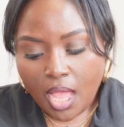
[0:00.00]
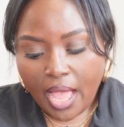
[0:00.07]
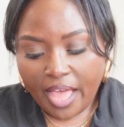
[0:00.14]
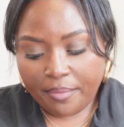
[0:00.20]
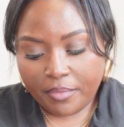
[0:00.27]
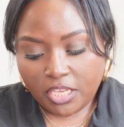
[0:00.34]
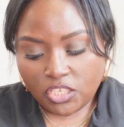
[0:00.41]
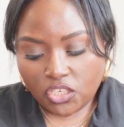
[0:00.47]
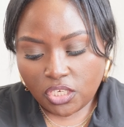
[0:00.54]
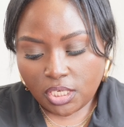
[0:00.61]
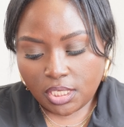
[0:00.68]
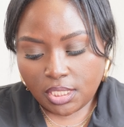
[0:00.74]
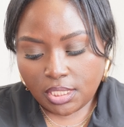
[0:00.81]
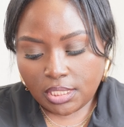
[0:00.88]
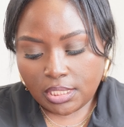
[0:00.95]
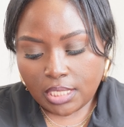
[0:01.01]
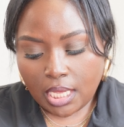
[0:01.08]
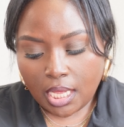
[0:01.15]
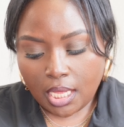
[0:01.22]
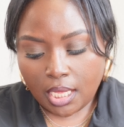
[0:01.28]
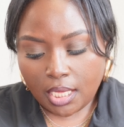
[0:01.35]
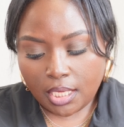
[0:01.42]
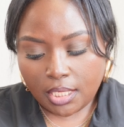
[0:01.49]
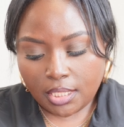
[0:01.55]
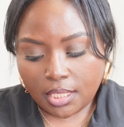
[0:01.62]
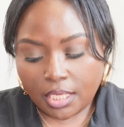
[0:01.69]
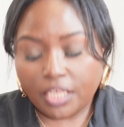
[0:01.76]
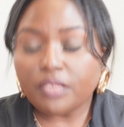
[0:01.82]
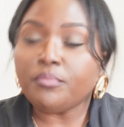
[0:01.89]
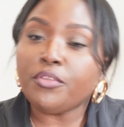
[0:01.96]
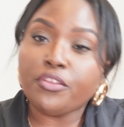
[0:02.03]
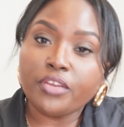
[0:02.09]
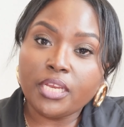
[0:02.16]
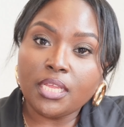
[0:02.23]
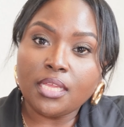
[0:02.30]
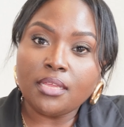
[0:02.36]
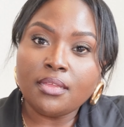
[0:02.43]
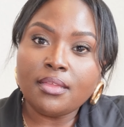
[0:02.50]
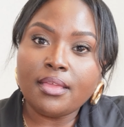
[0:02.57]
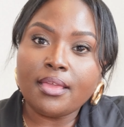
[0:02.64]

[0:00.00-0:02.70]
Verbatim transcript: I mentioned uh, community